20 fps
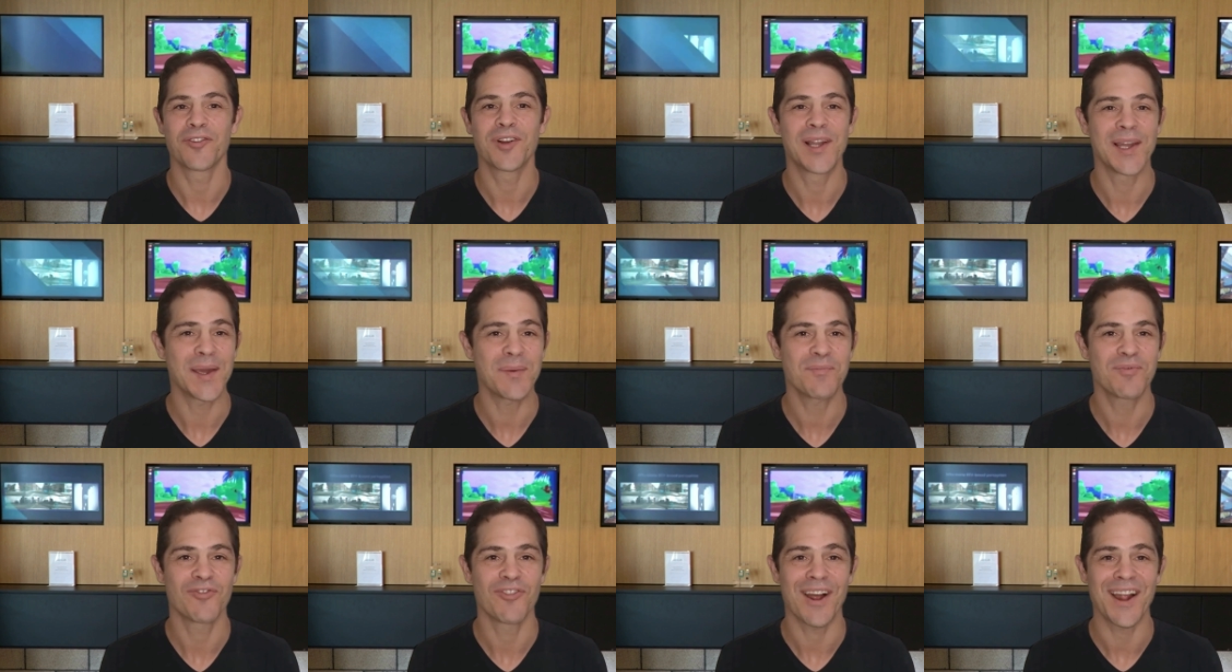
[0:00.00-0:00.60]
of
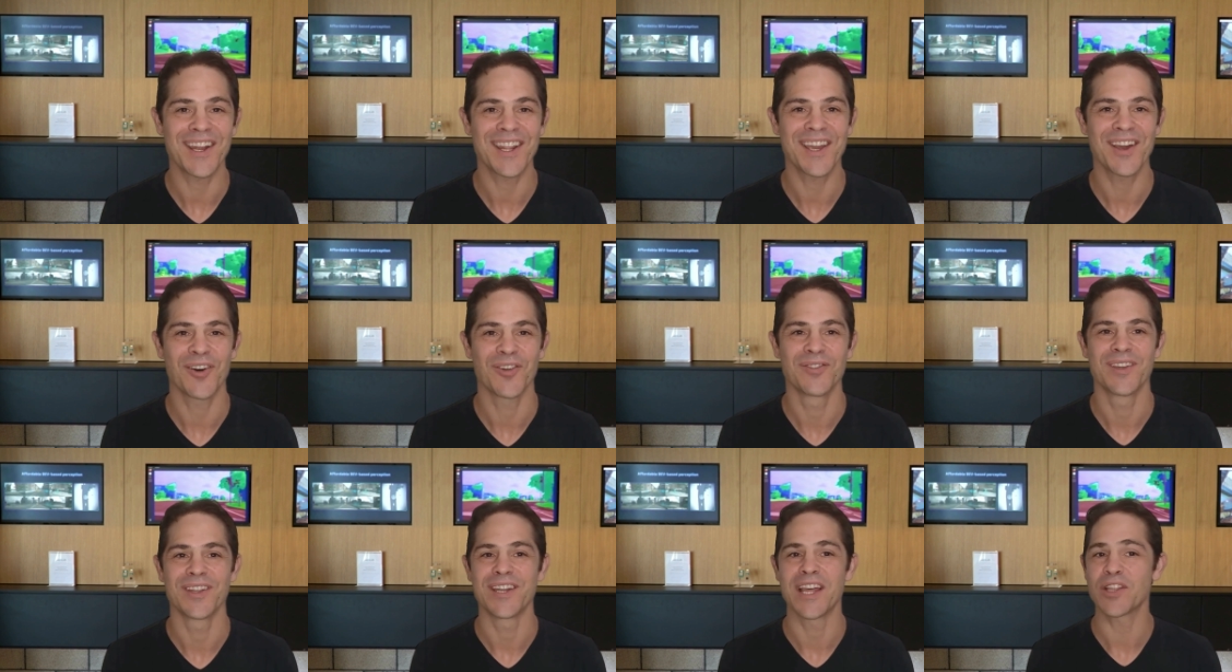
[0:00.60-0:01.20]
Clip running
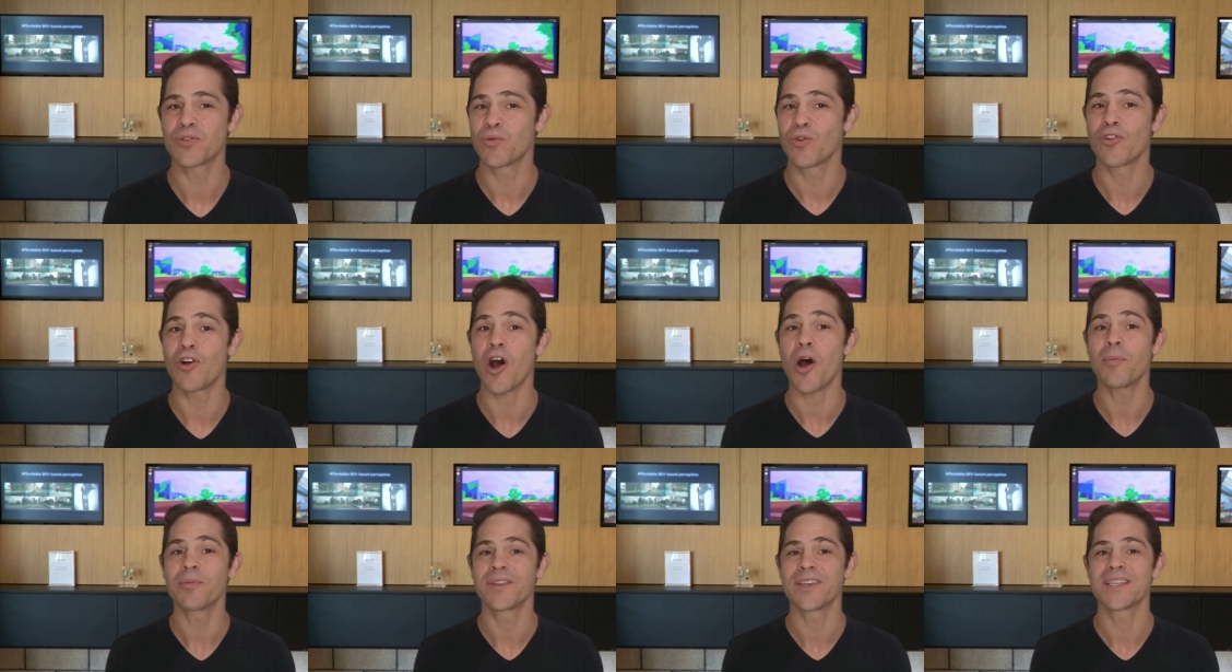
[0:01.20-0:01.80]
on the Network
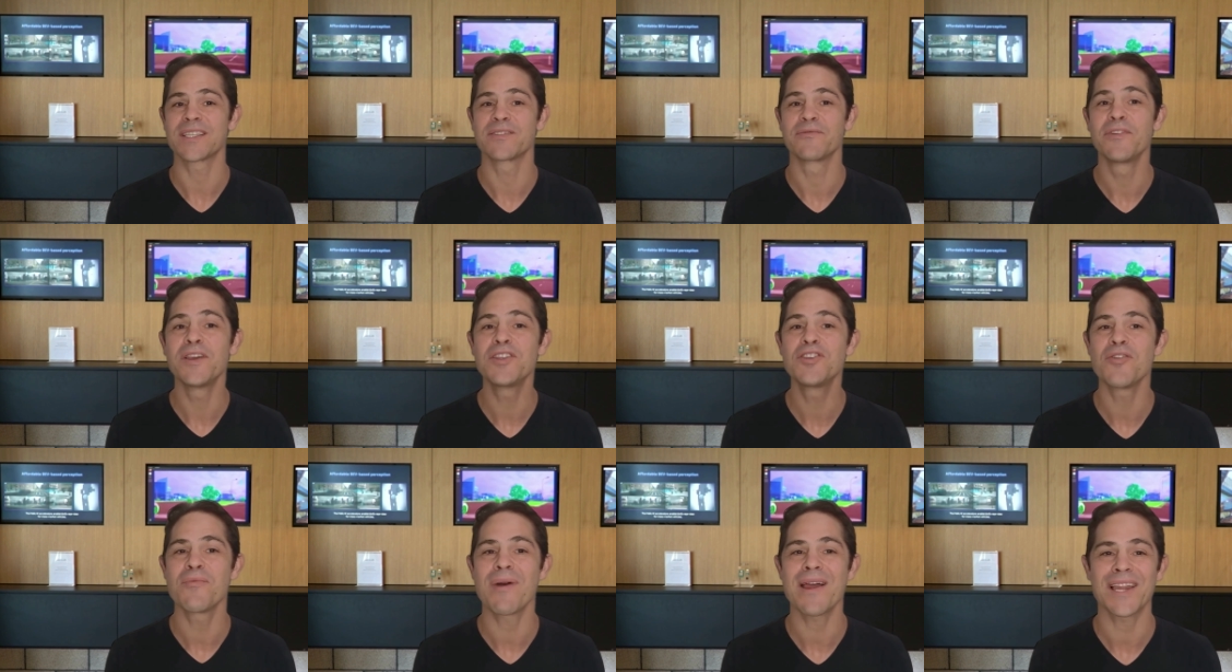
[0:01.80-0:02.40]
Optics
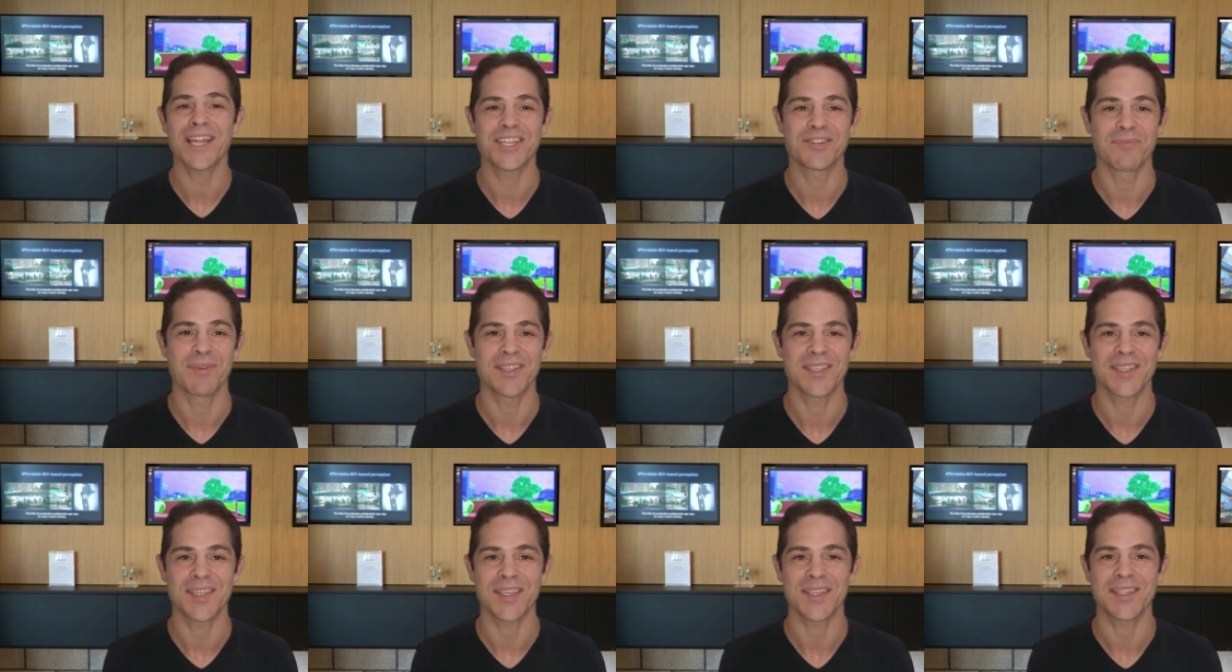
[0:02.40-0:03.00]
Video
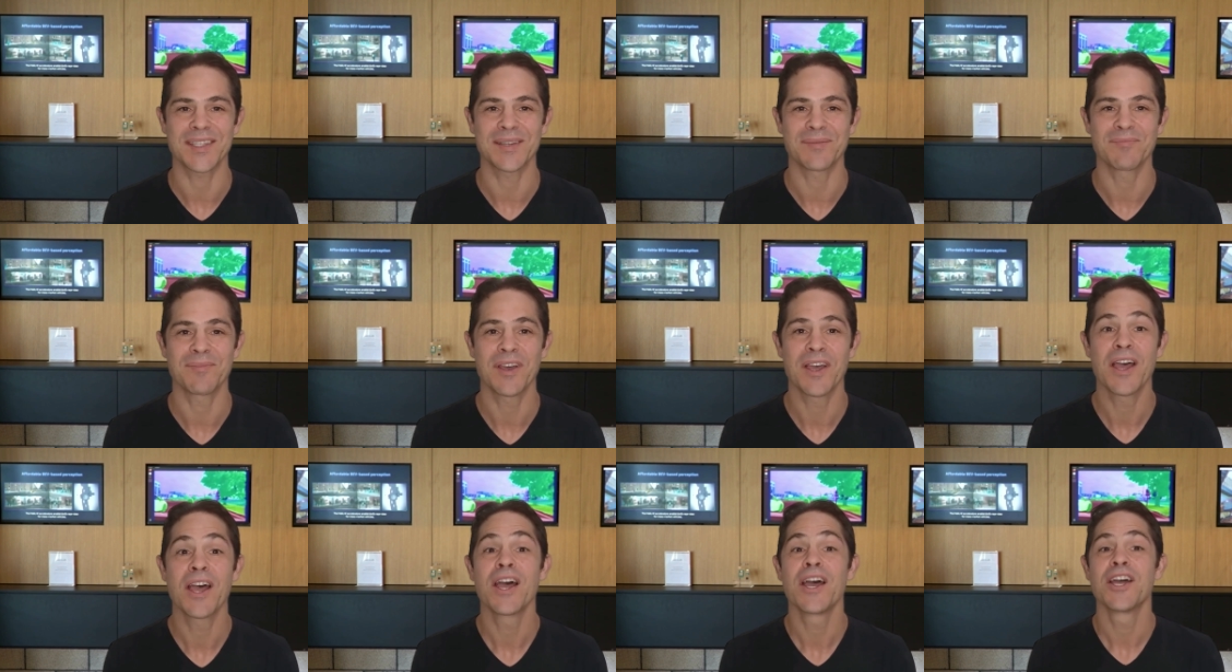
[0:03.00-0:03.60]
Management
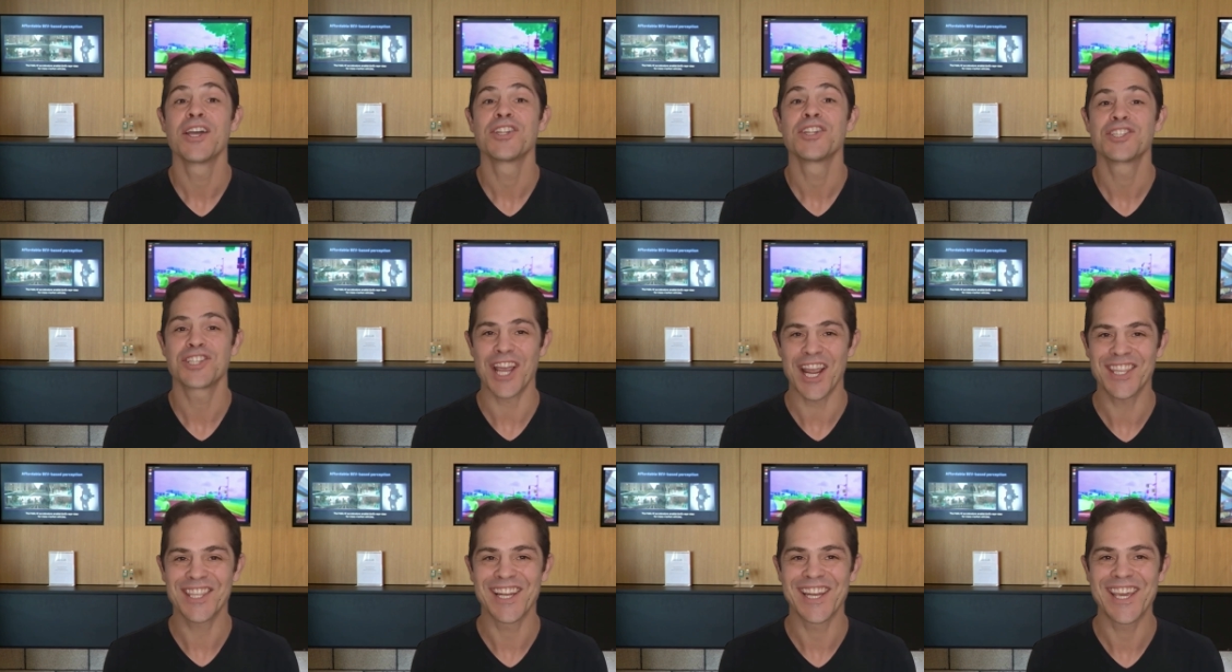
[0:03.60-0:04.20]
System,
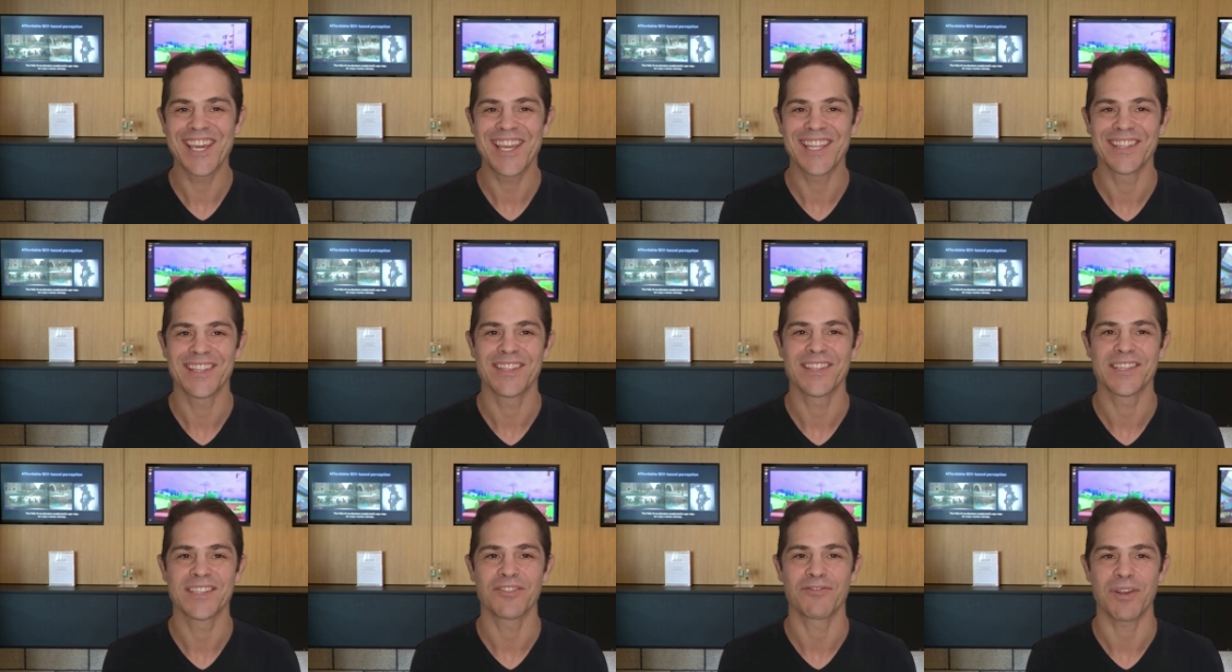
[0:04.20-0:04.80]
check the link in
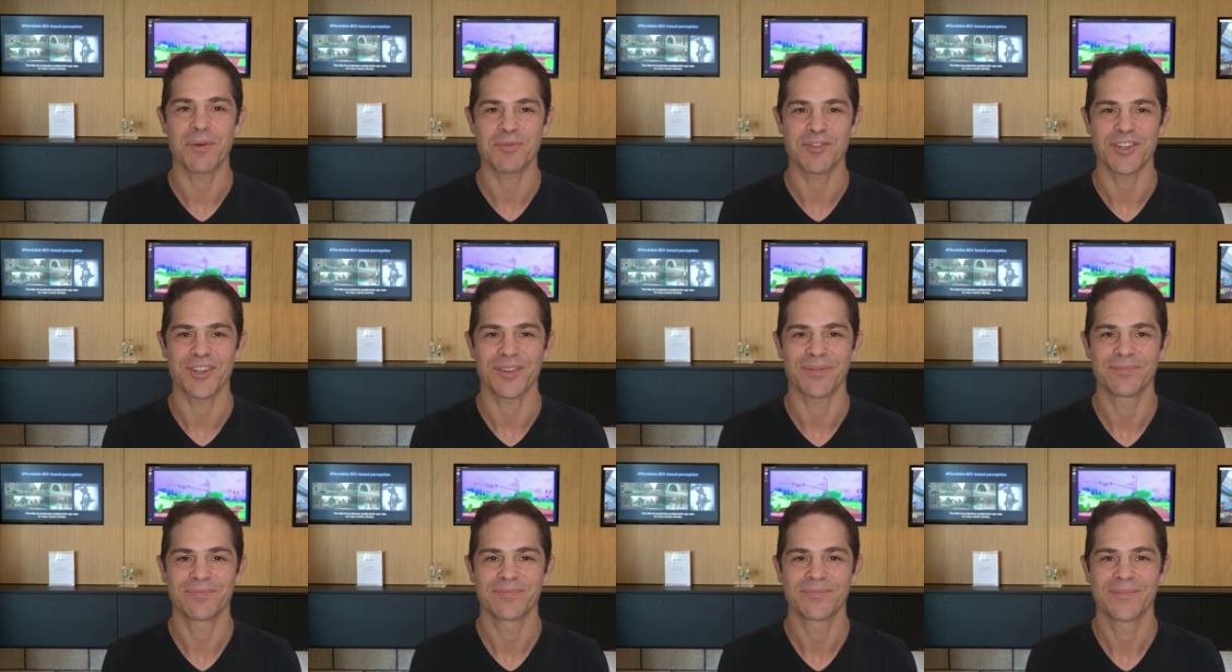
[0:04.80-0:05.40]
the description.